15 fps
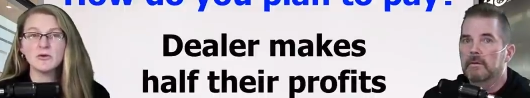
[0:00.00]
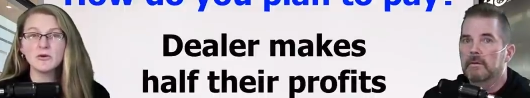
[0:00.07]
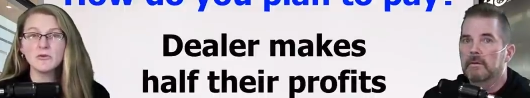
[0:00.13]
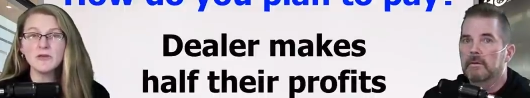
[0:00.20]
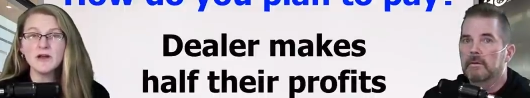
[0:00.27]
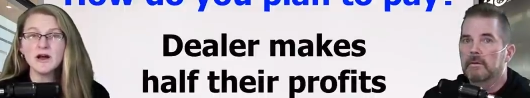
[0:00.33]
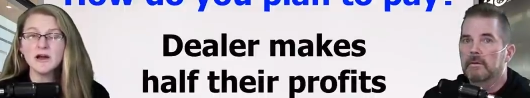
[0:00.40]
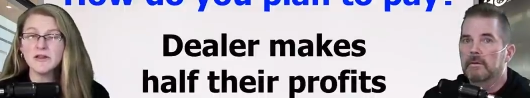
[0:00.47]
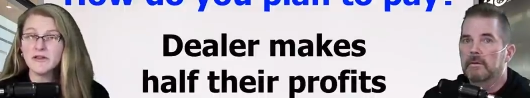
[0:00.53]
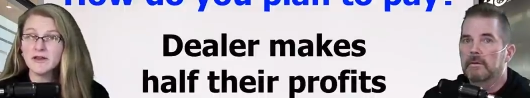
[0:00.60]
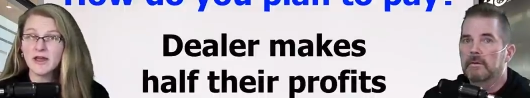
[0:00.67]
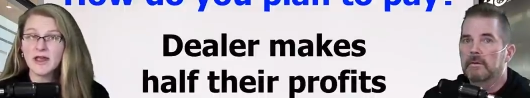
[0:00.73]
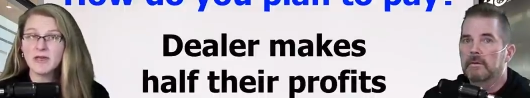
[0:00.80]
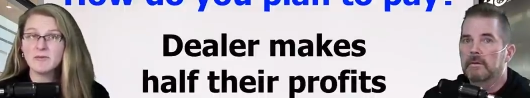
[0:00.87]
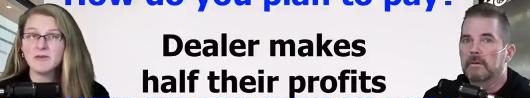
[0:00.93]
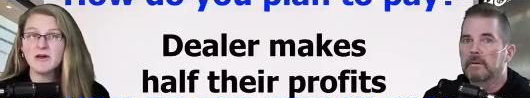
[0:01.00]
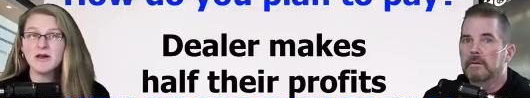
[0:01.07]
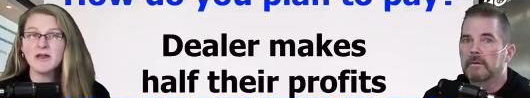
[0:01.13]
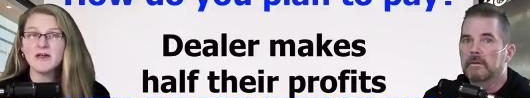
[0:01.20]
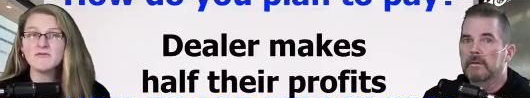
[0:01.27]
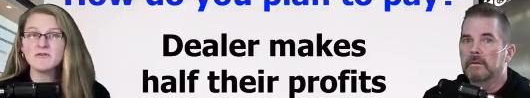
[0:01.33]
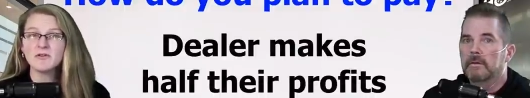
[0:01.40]
Speaker 1: early on in the game
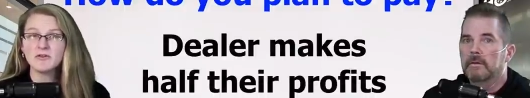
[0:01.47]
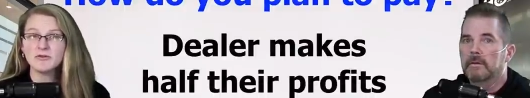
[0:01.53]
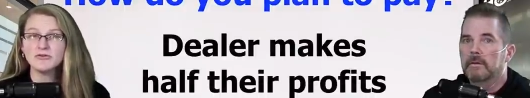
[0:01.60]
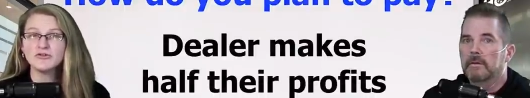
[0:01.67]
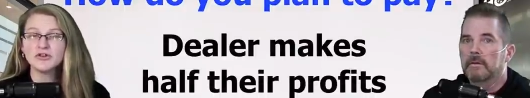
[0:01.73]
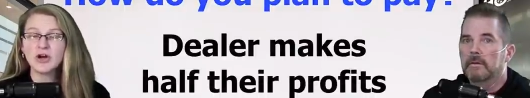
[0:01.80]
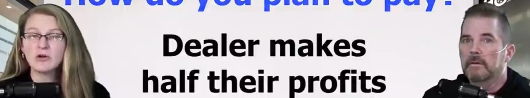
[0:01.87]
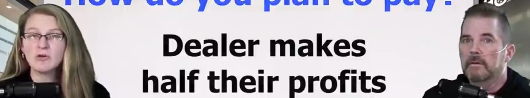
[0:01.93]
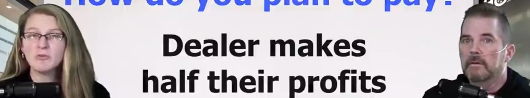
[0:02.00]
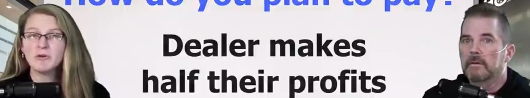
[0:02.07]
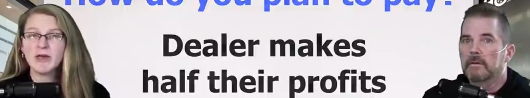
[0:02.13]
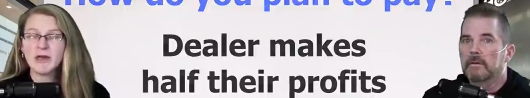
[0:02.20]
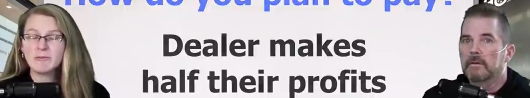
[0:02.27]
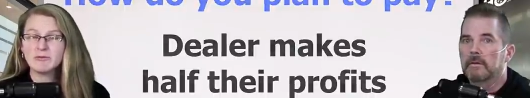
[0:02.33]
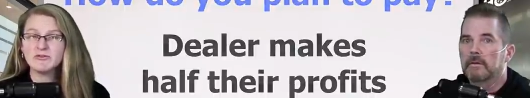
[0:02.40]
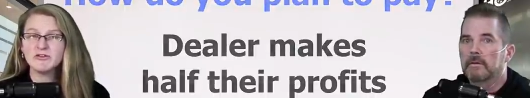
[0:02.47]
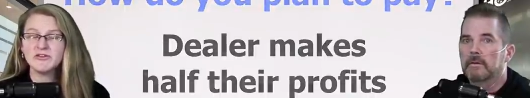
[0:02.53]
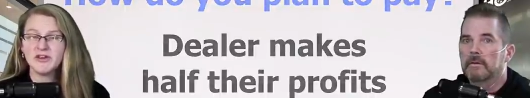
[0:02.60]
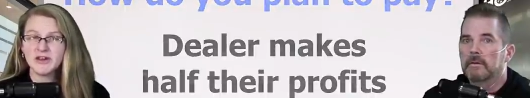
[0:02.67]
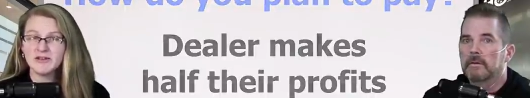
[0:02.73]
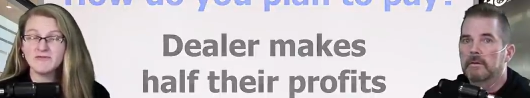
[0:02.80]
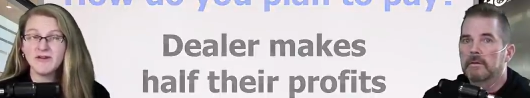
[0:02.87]
if the loan shark will be able to
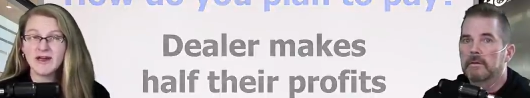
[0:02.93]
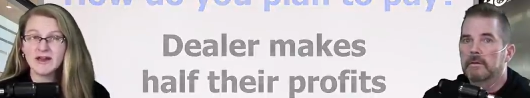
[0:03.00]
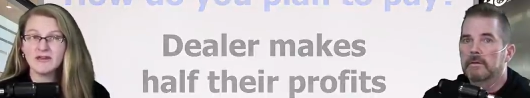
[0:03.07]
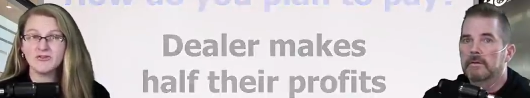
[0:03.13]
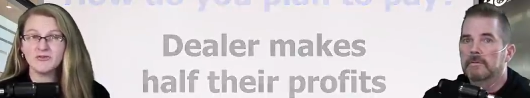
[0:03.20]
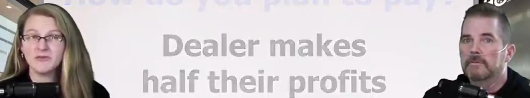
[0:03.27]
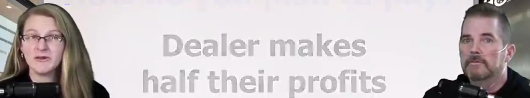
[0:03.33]
take advantage of